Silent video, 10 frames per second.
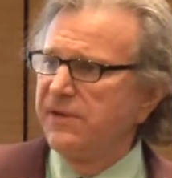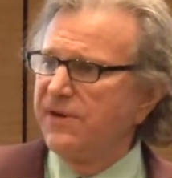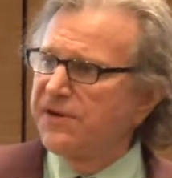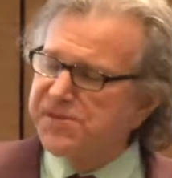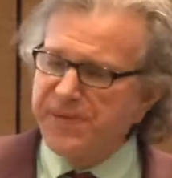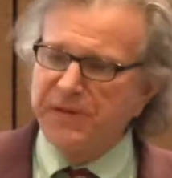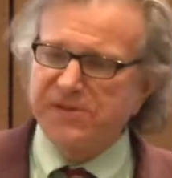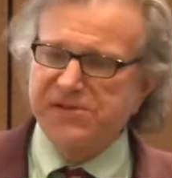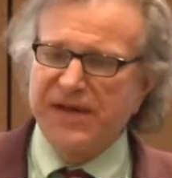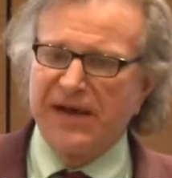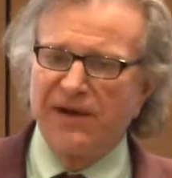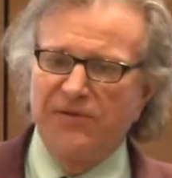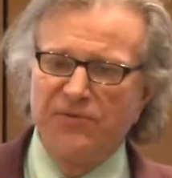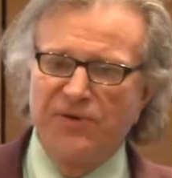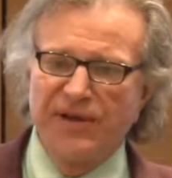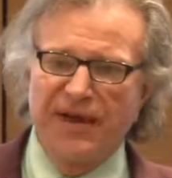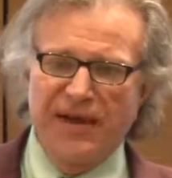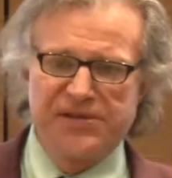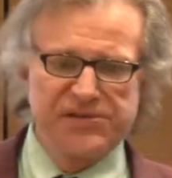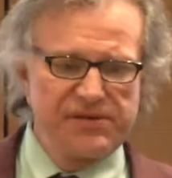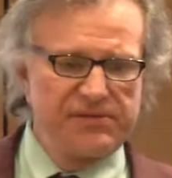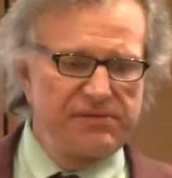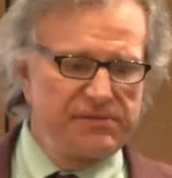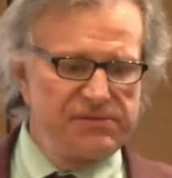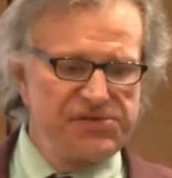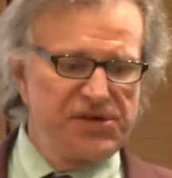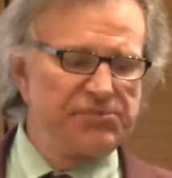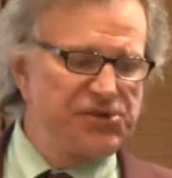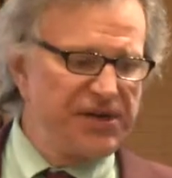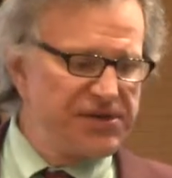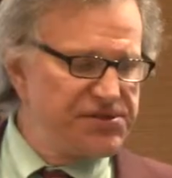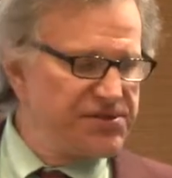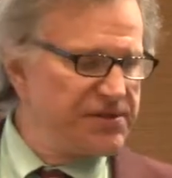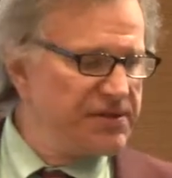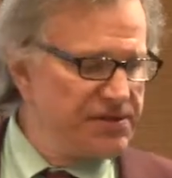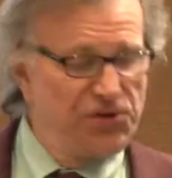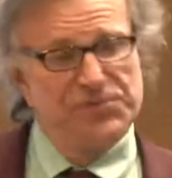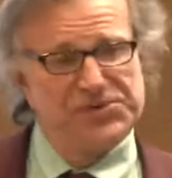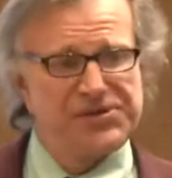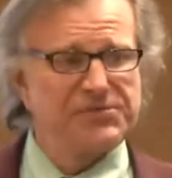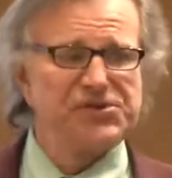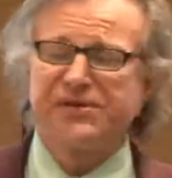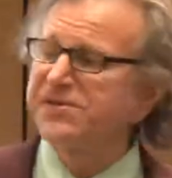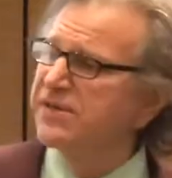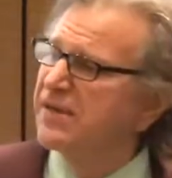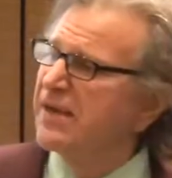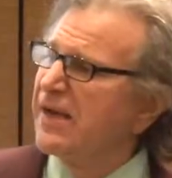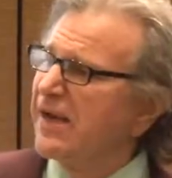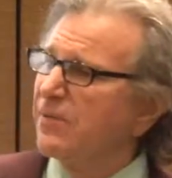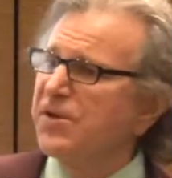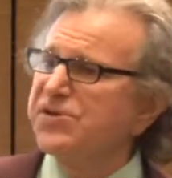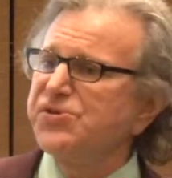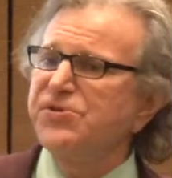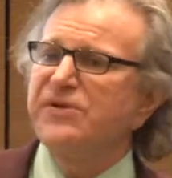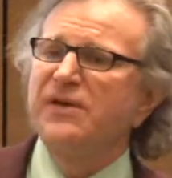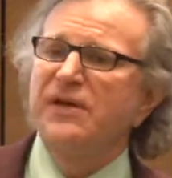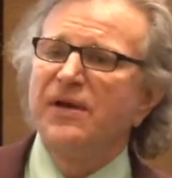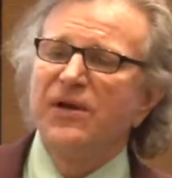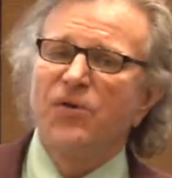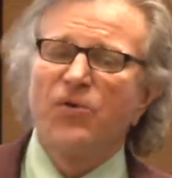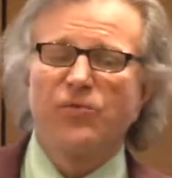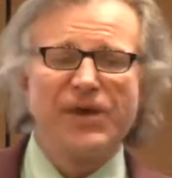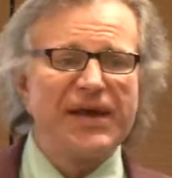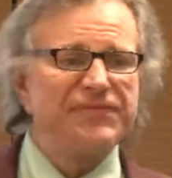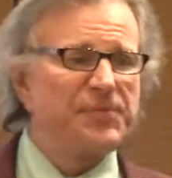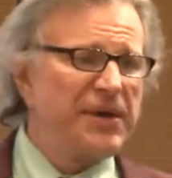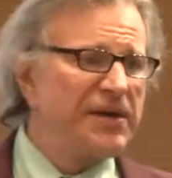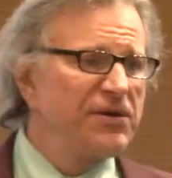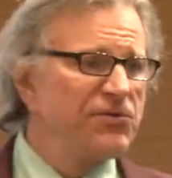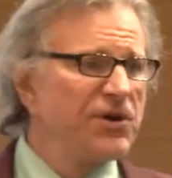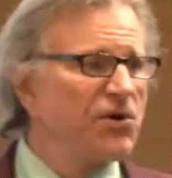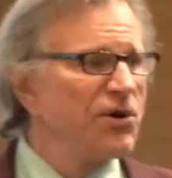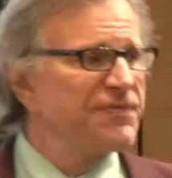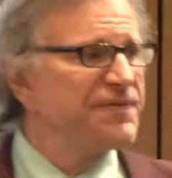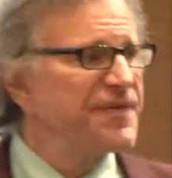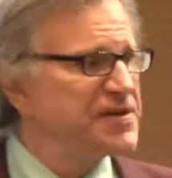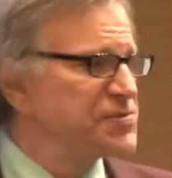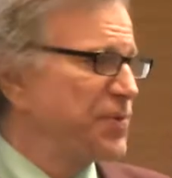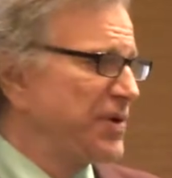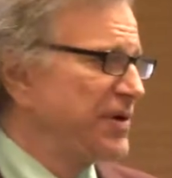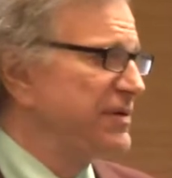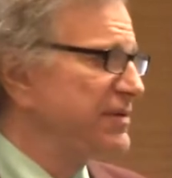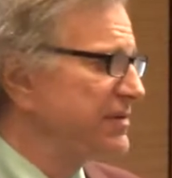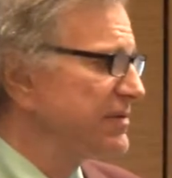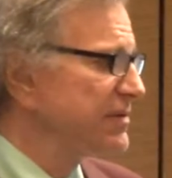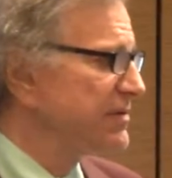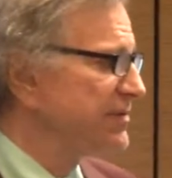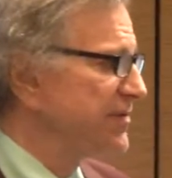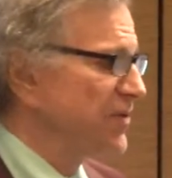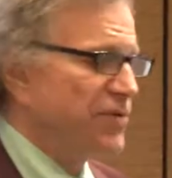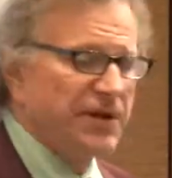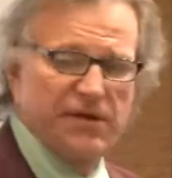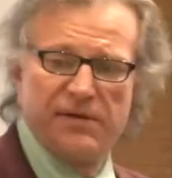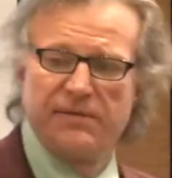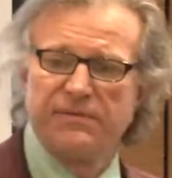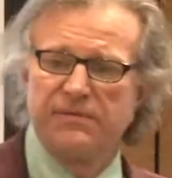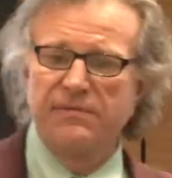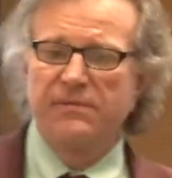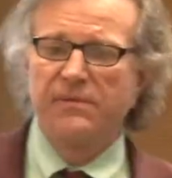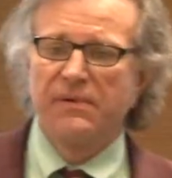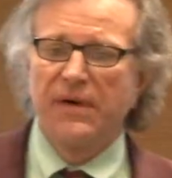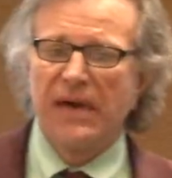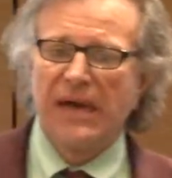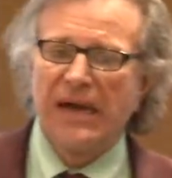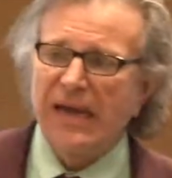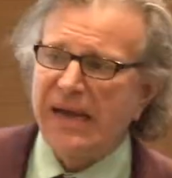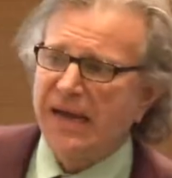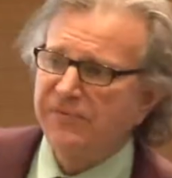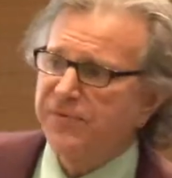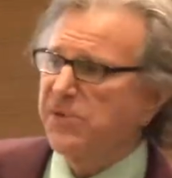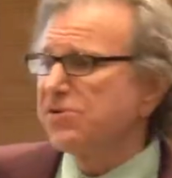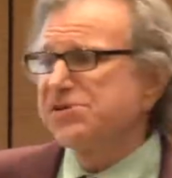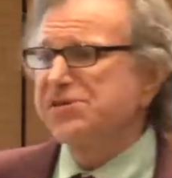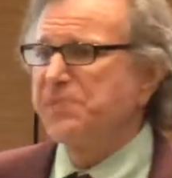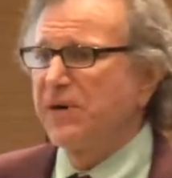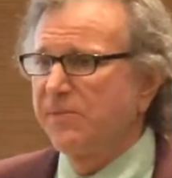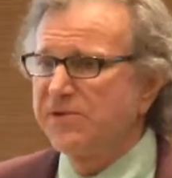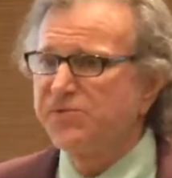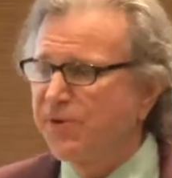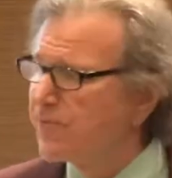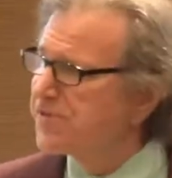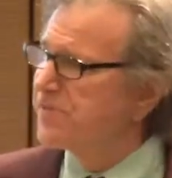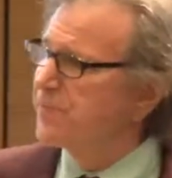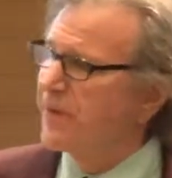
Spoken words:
There are experiments now where they ask subjects, human subjects, how much would we have to pay you to go off of Facebook for a week? And from those experiments, one recent